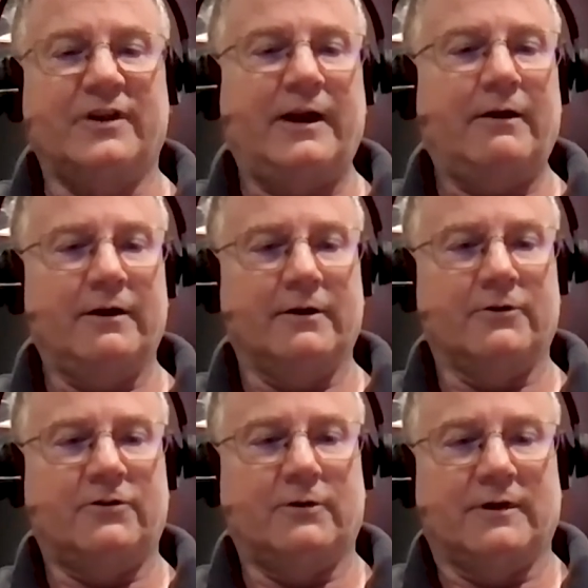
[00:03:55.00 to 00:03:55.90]

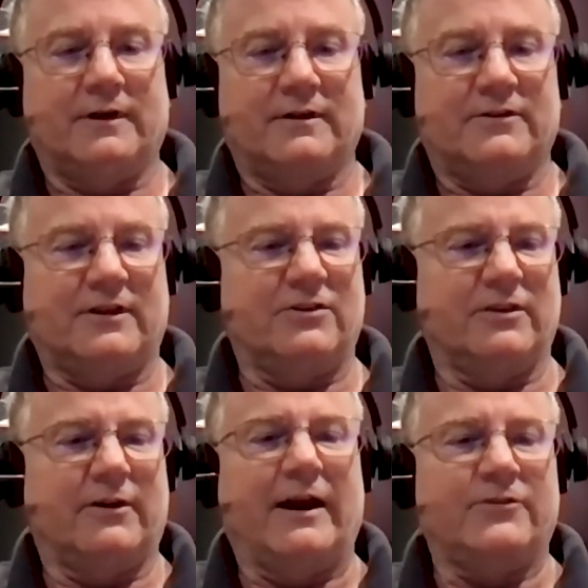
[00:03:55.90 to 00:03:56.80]
scenarios. So
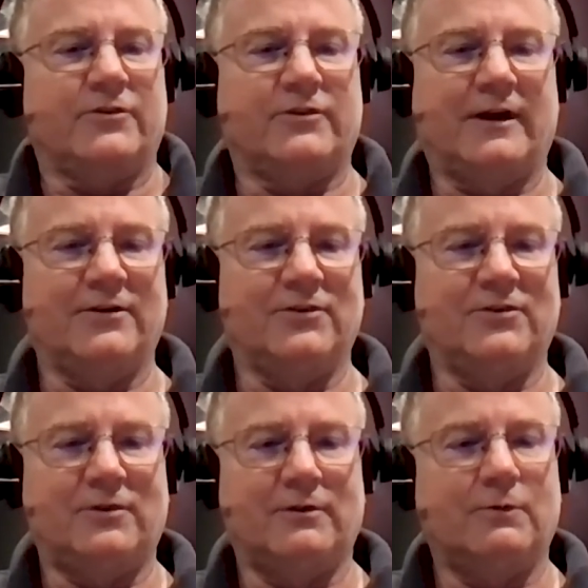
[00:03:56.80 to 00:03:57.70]
essentially, they're
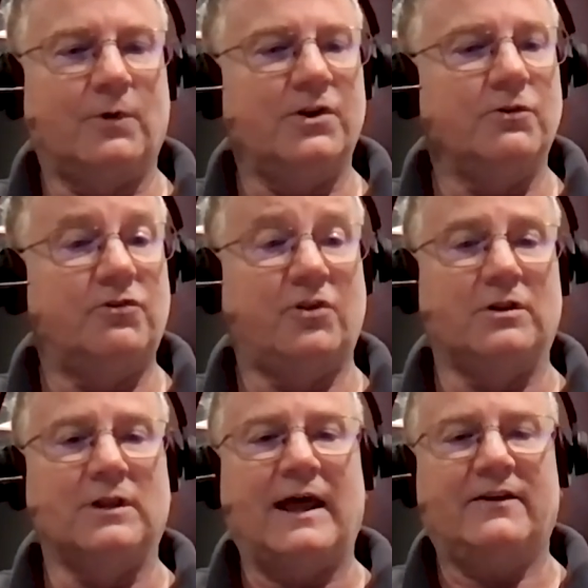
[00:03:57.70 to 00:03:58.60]
exercises so that when you
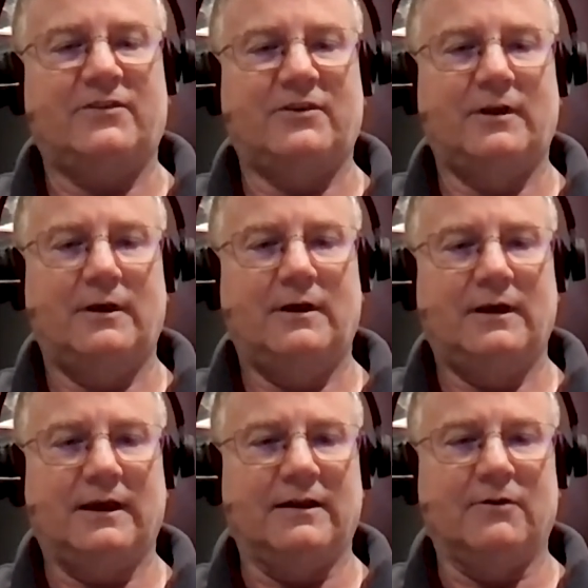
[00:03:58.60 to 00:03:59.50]
select
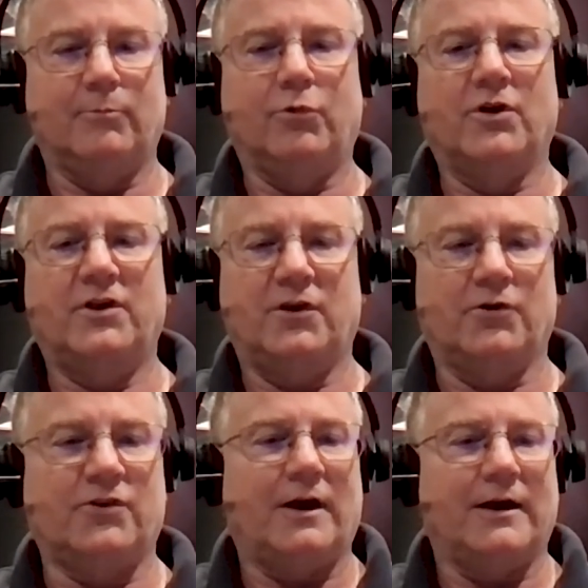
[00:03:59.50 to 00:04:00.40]
and book
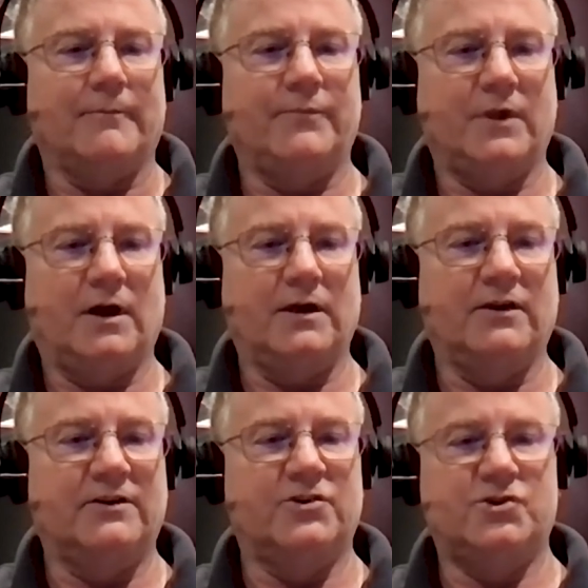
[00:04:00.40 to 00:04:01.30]
time, uh,
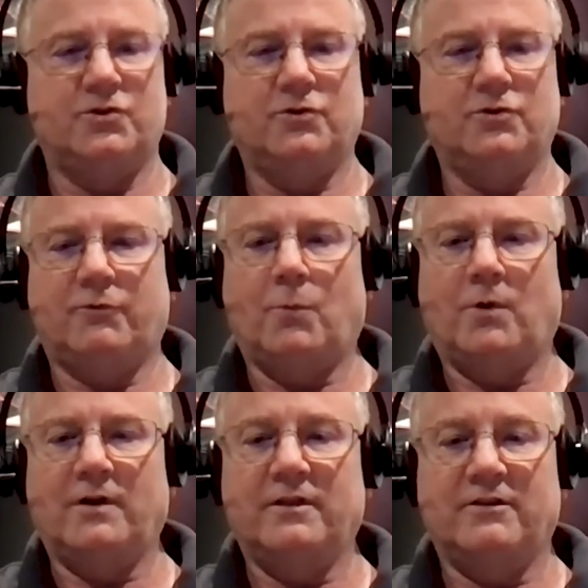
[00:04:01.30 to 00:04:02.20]
you get to choose
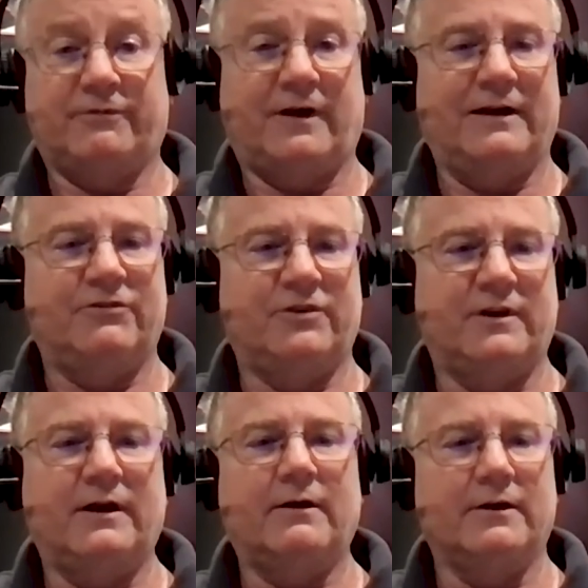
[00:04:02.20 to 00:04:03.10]
from one of these five
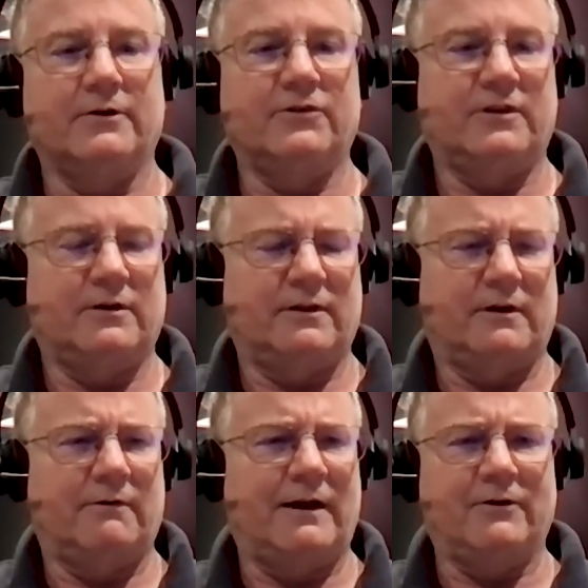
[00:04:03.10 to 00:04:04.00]
scenarios. They're,
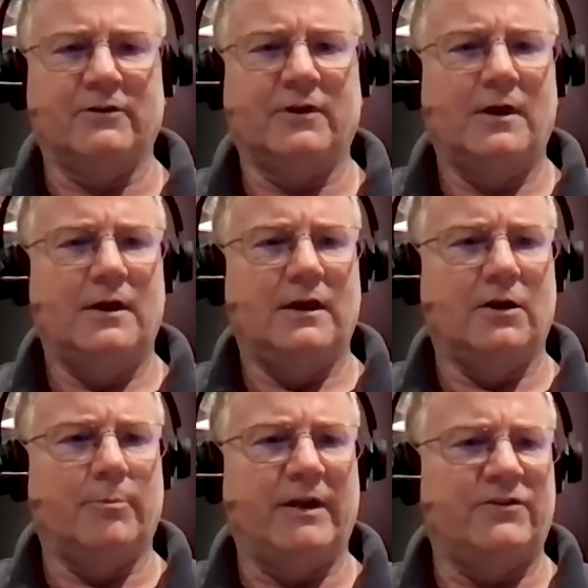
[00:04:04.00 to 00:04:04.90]
they're around
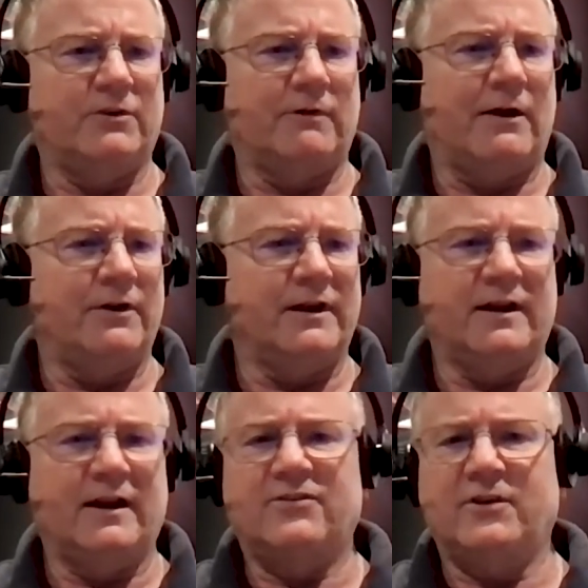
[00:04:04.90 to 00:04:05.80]
you know, basic routing
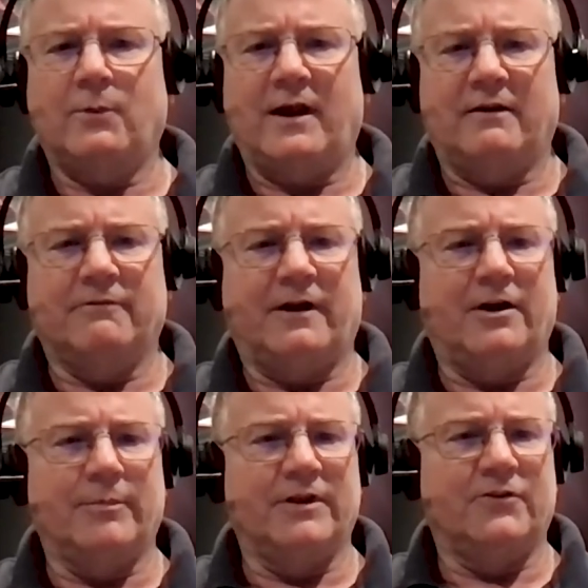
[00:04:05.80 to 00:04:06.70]
in an S D WAN
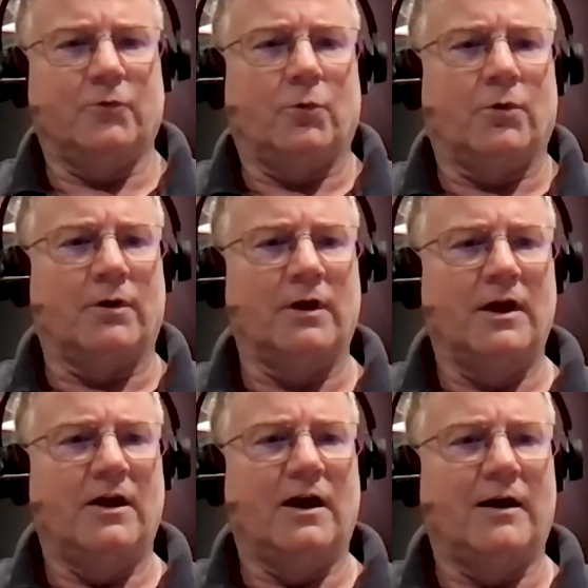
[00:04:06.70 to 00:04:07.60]
environment, or
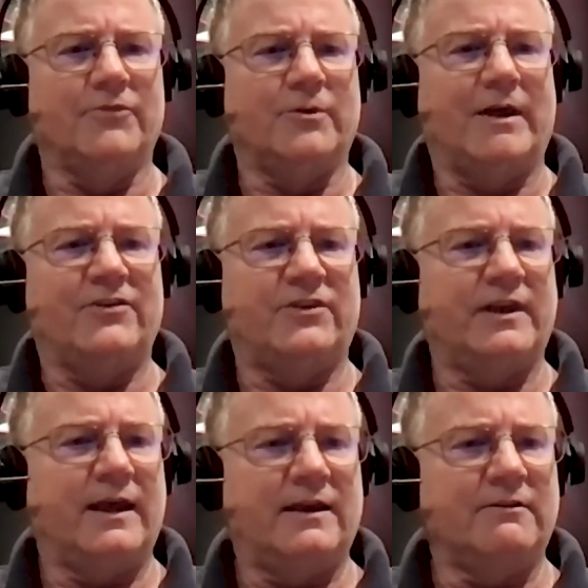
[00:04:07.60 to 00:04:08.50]
um, some S
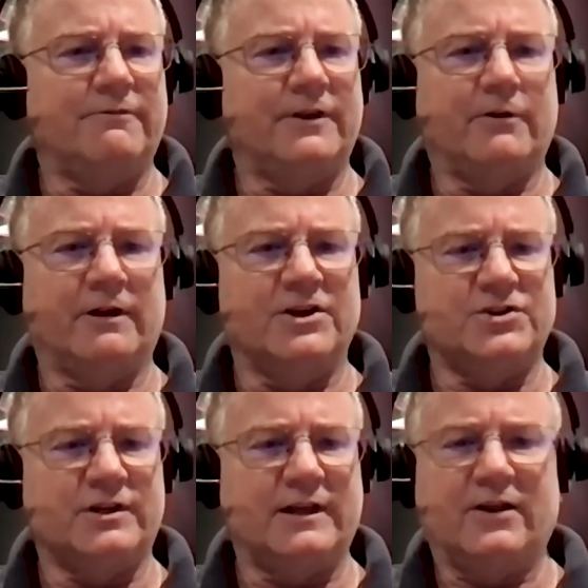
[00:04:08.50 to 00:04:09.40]
D A
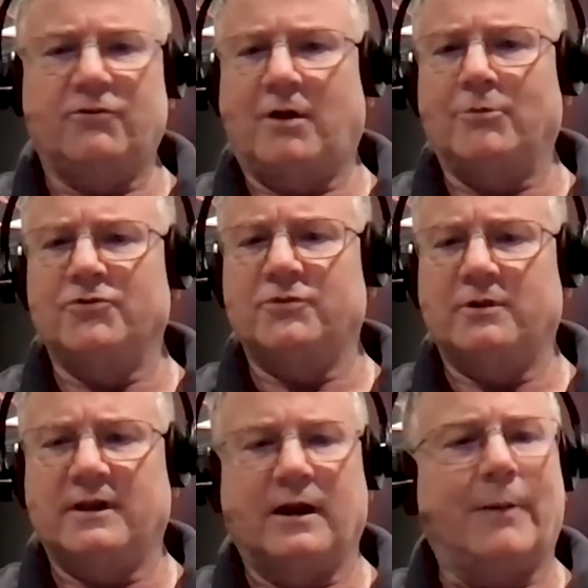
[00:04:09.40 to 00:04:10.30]
configuration and
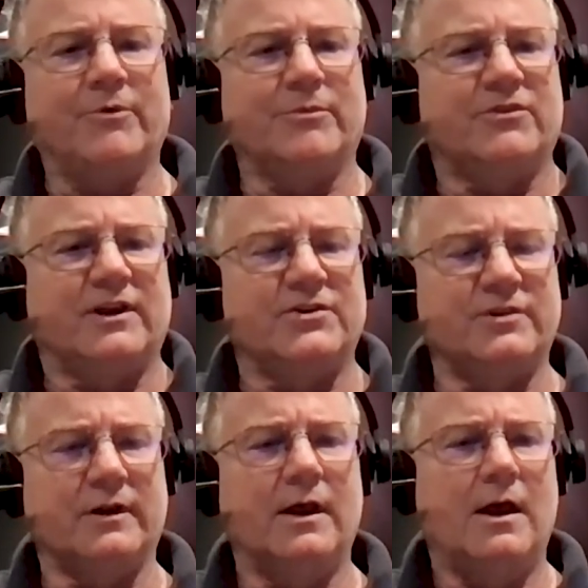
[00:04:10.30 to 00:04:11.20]
troubleshooting and
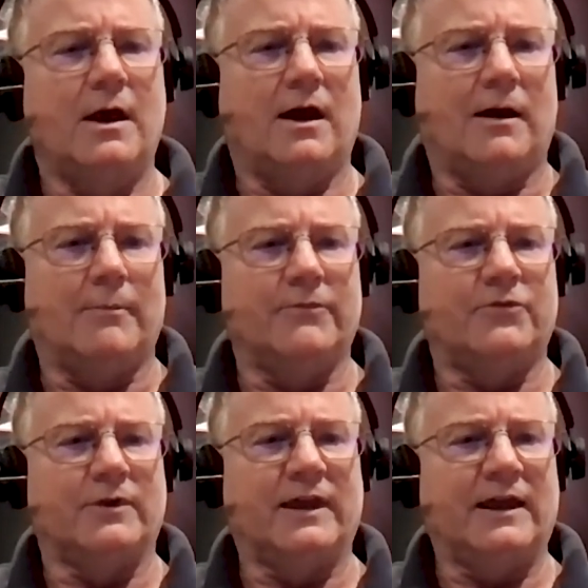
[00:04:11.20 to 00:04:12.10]
optimization.
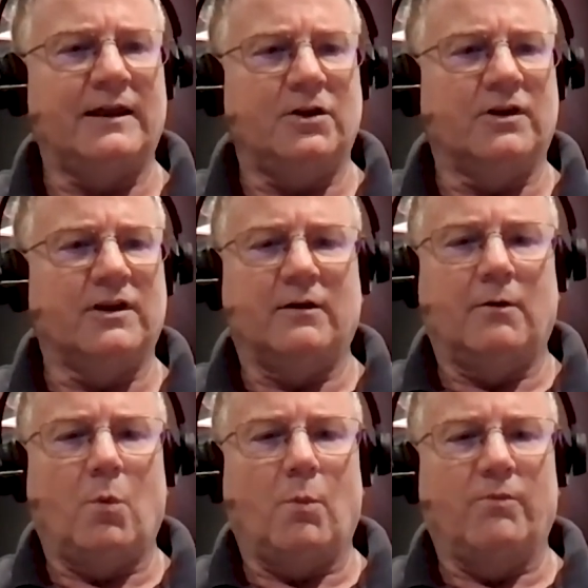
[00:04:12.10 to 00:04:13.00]
Um, so again, you
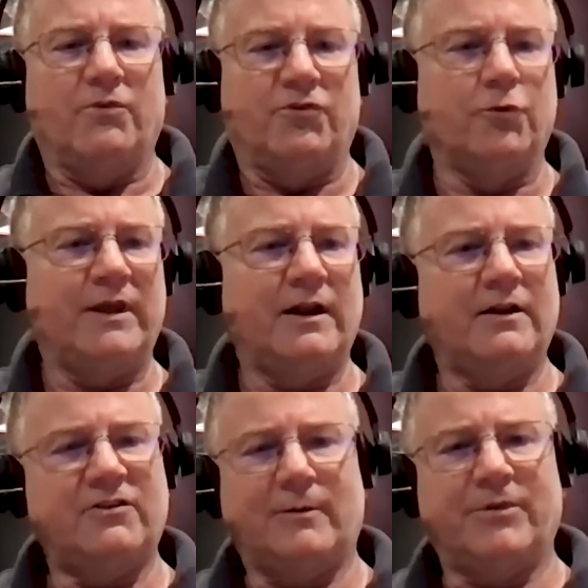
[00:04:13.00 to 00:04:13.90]
can zoom
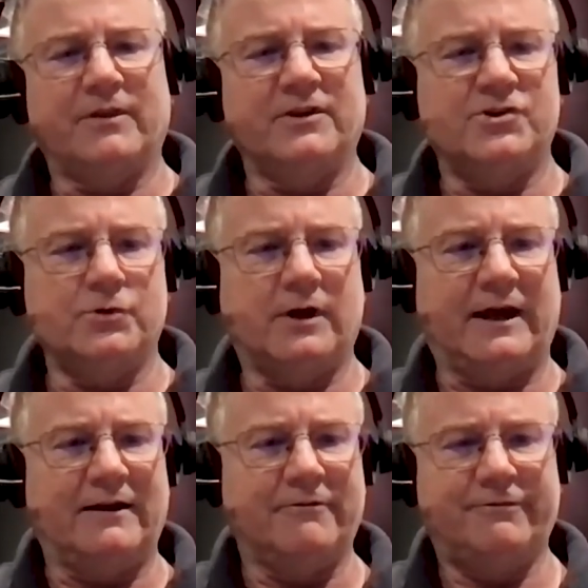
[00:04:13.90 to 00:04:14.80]
in on something that
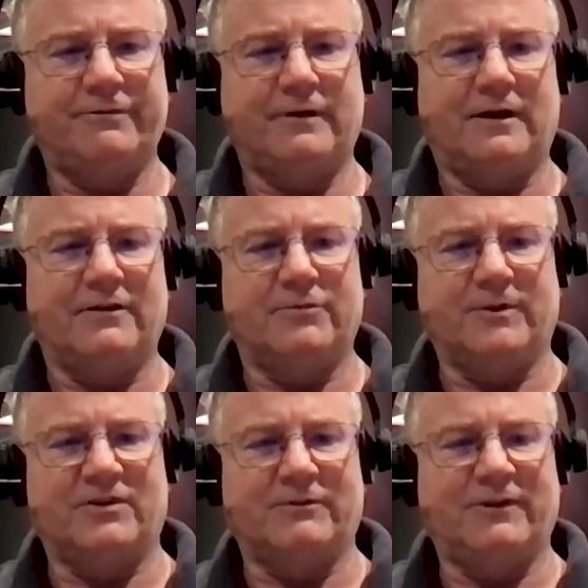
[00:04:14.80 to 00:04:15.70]
you have uh,
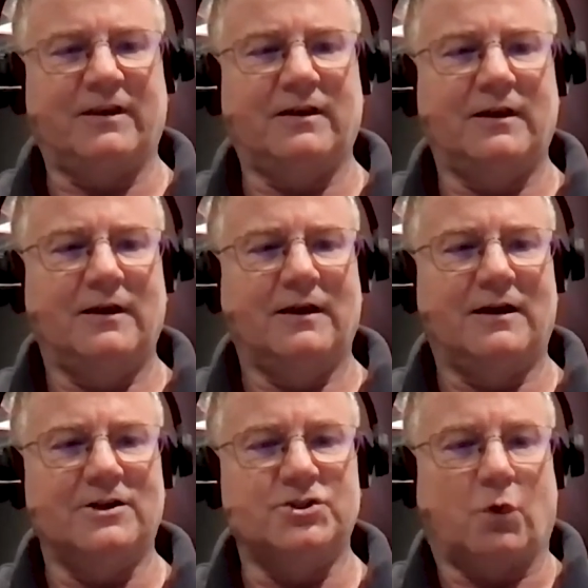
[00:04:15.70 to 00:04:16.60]
specific
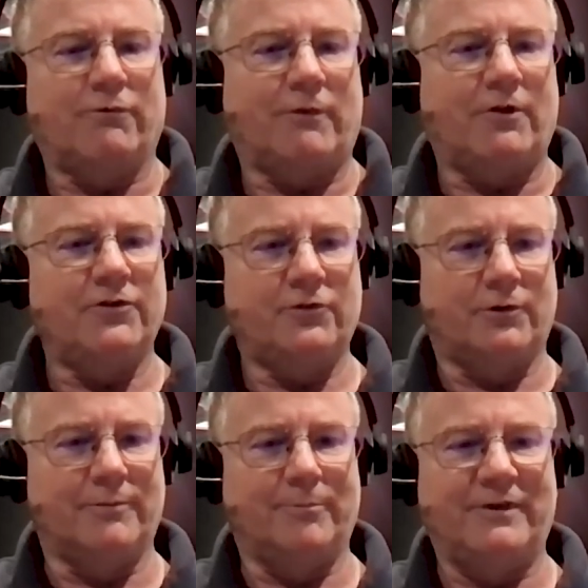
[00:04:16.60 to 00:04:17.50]
uh,
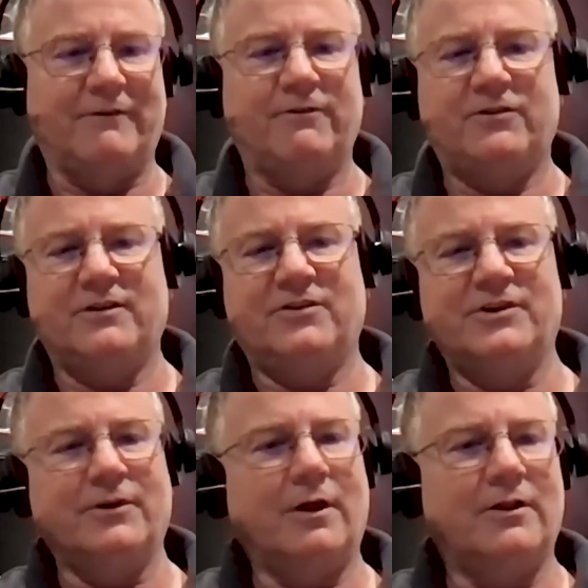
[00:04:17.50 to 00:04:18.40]
shortfalls or
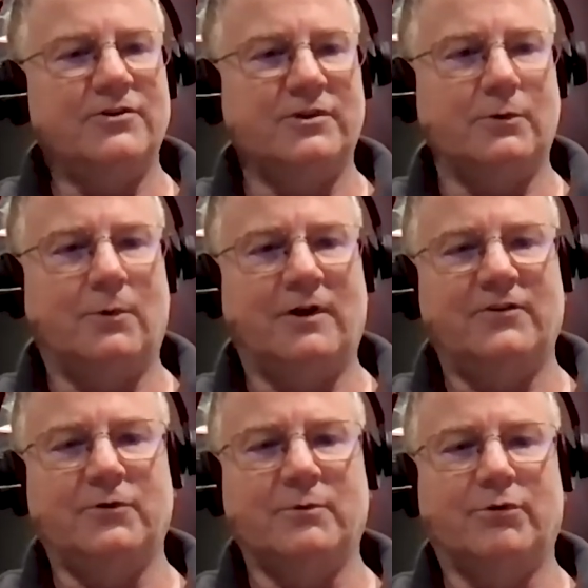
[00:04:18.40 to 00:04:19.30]
deficits in your knowledge and you
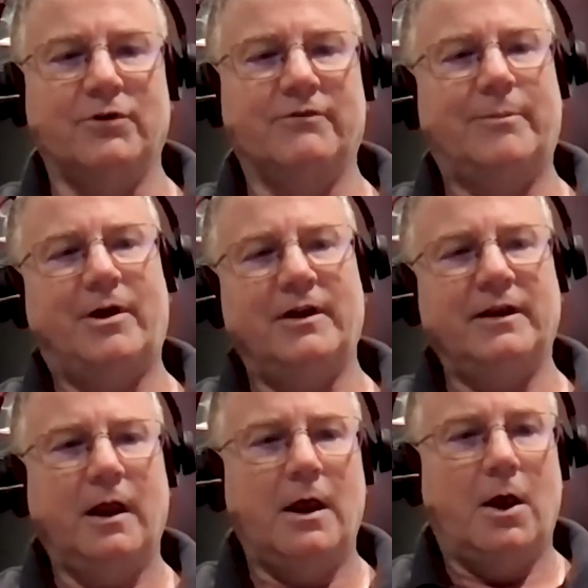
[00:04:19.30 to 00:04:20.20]
want to improve
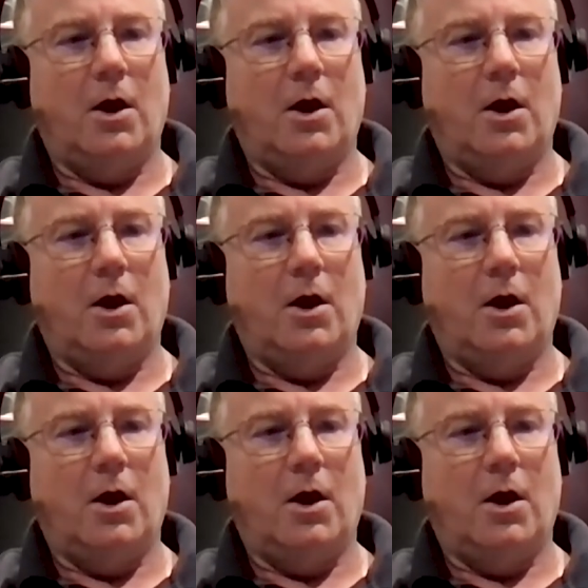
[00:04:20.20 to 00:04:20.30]
upon it.